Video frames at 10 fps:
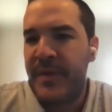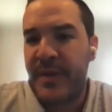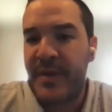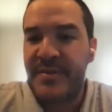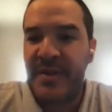But
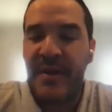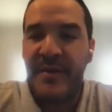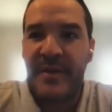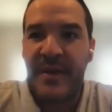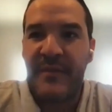like I
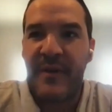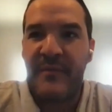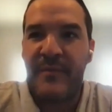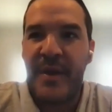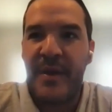said, like,
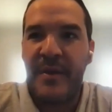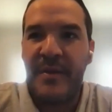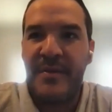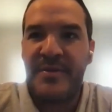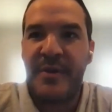I've met
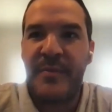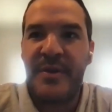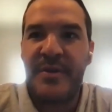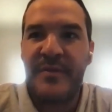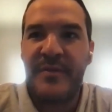so
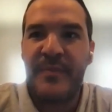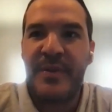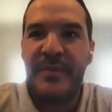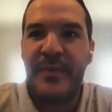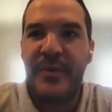many different
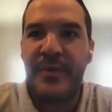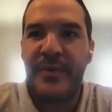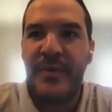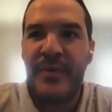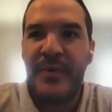
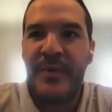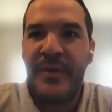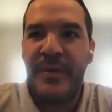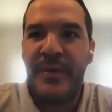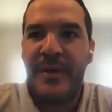people
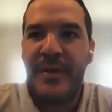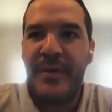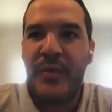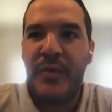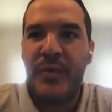in
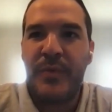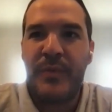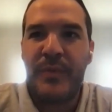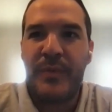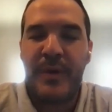the
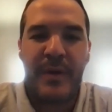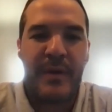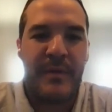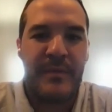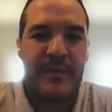room
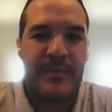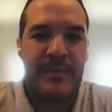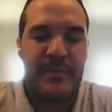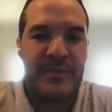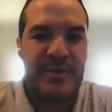of
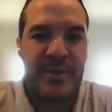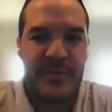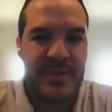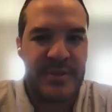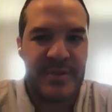
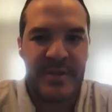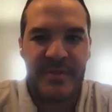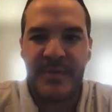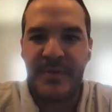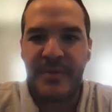super
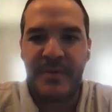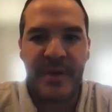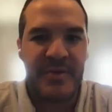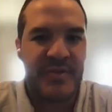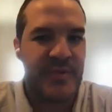successful
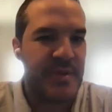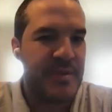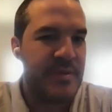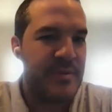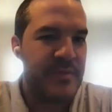hedge
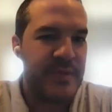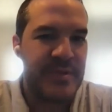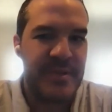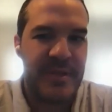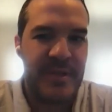fund or
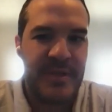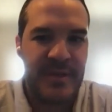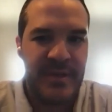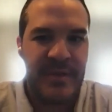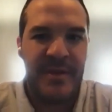VC,